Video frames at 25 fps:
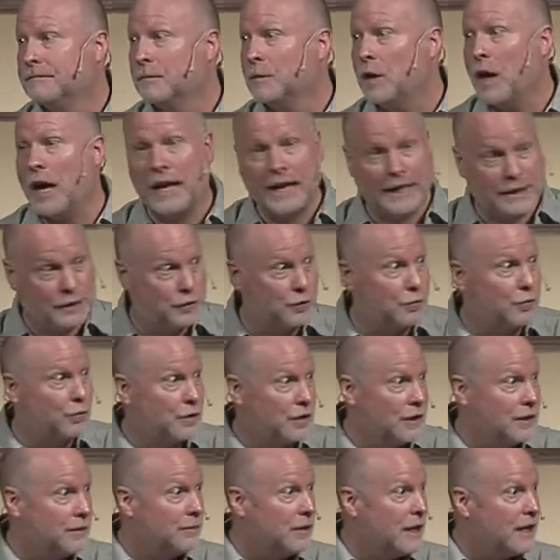God has
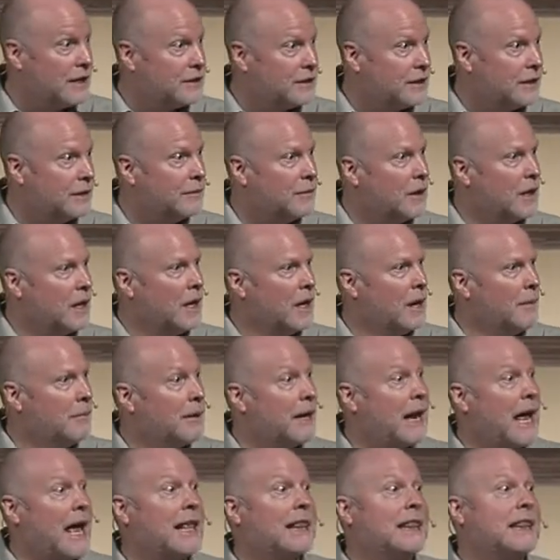really blessed him.
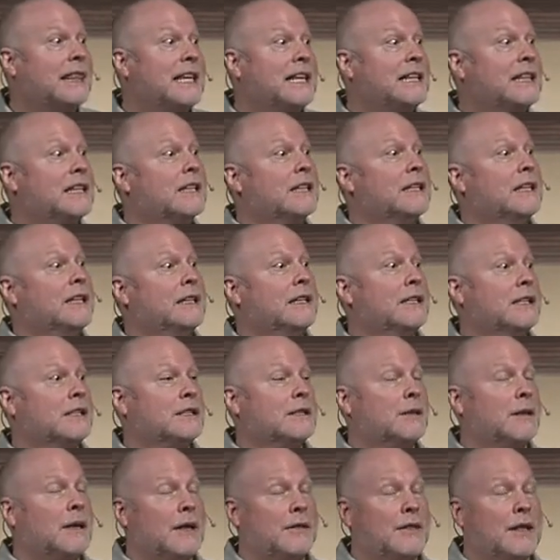But I think the thing
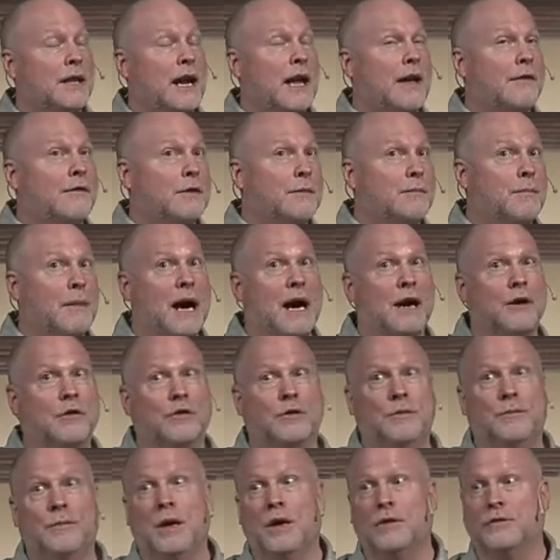that I've admired
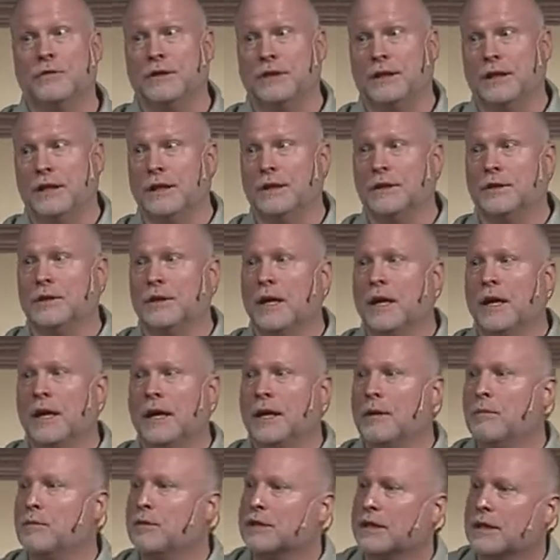the most is
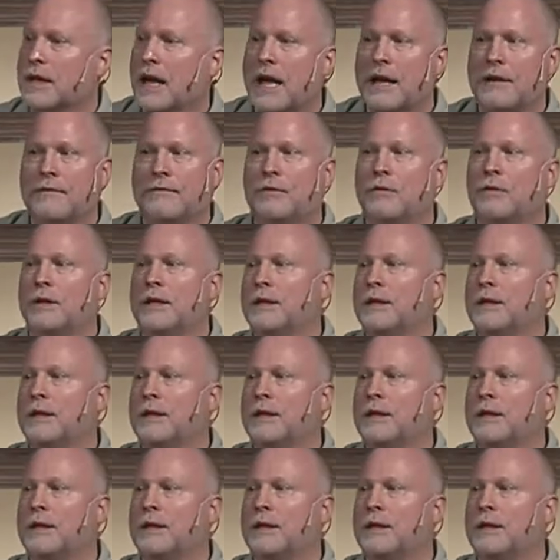he wasn't hateful,